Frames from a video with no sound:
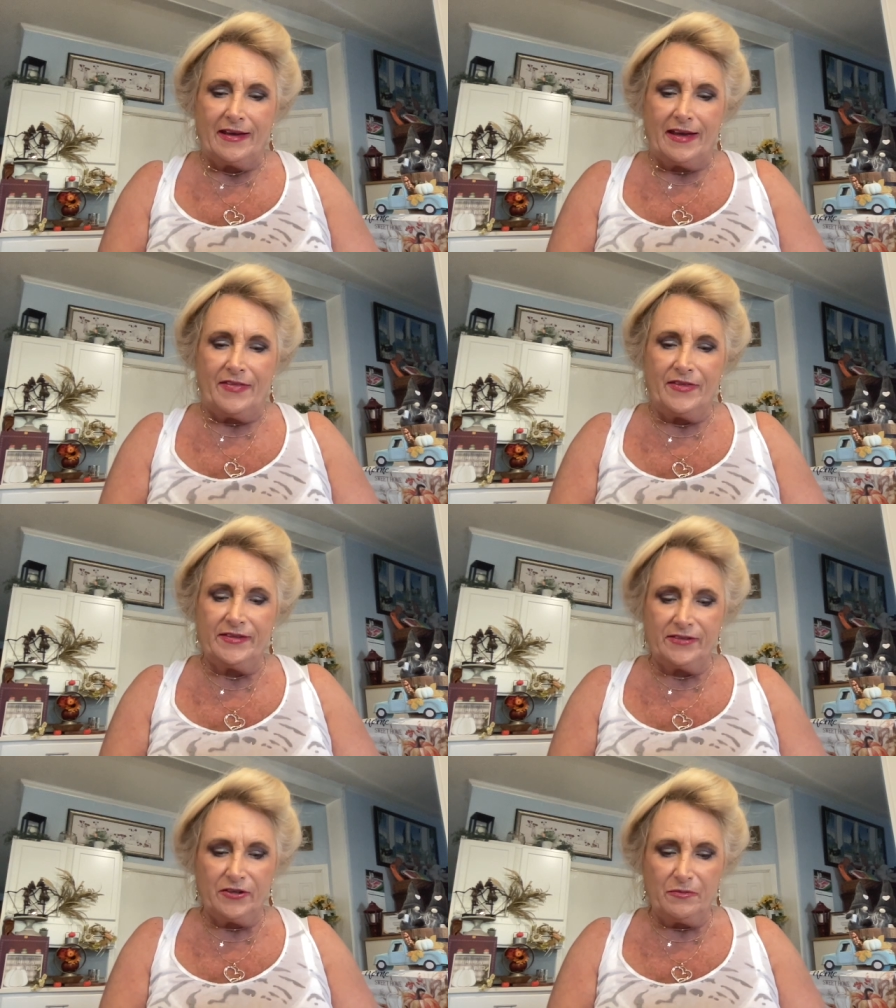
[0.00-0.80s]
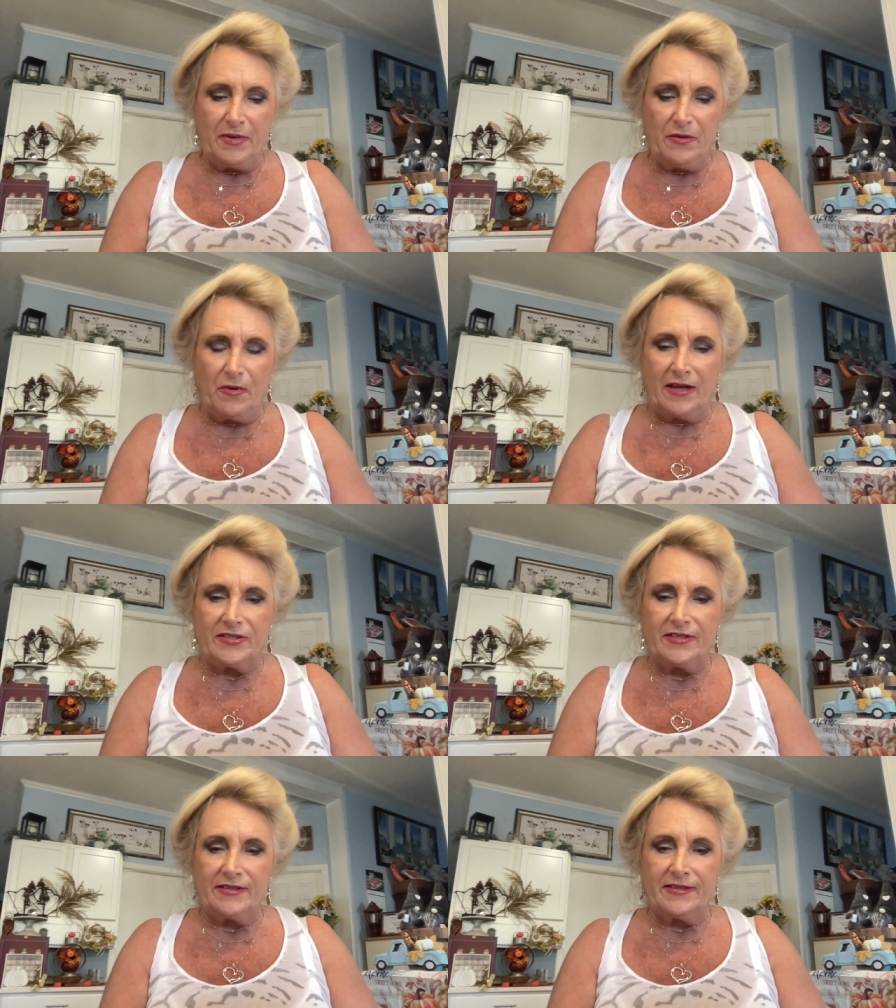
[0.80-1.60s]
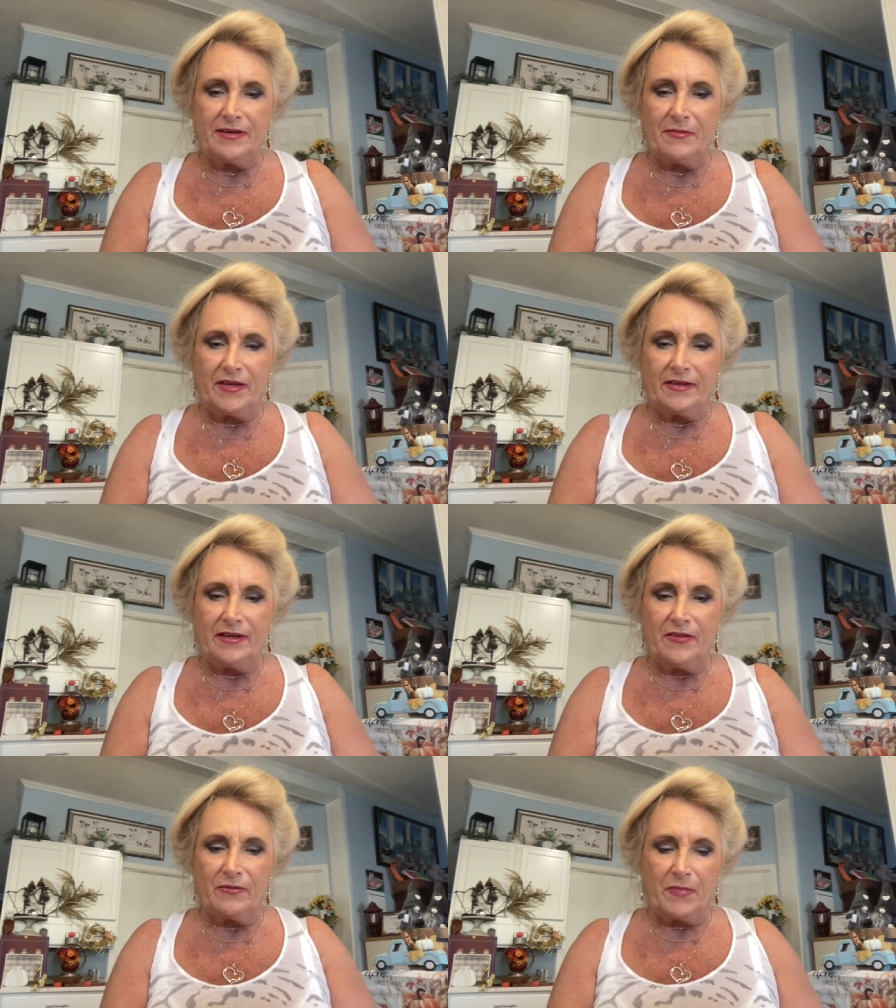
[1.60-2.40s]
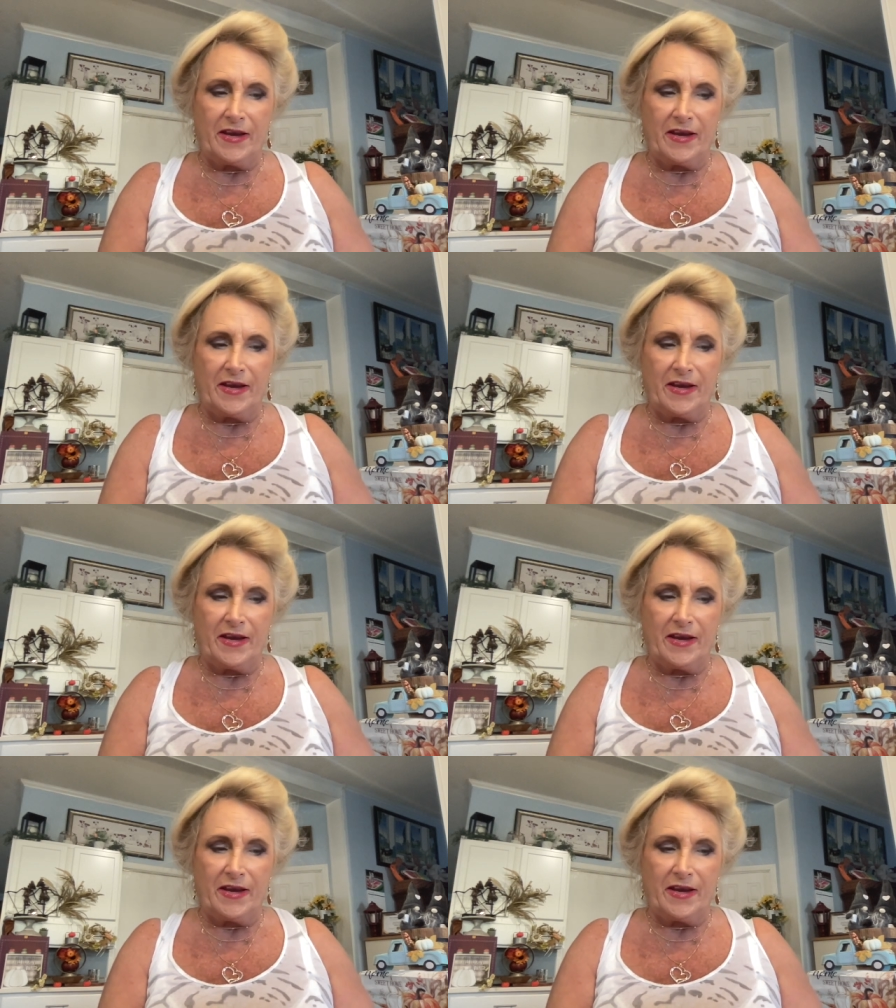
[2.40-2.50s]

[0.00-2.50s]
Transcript: And this could be why she sent me another